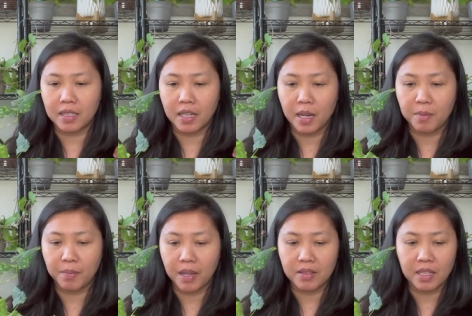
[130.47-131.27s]
that I
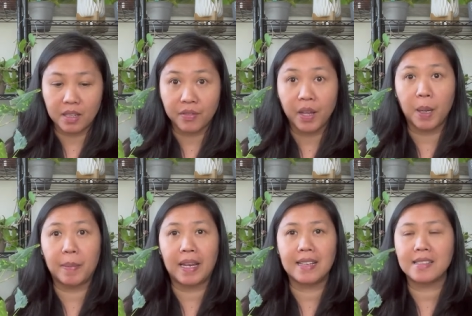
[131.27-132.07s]
plant in the
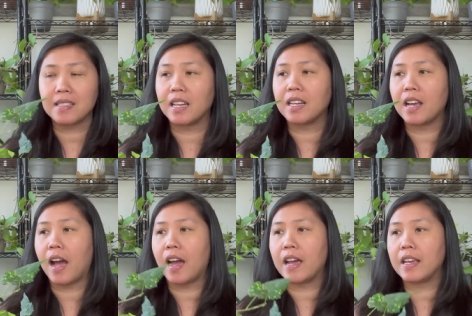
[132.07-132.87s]
Philippines, and
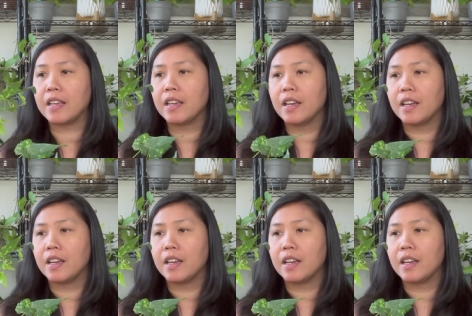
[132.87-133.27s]
I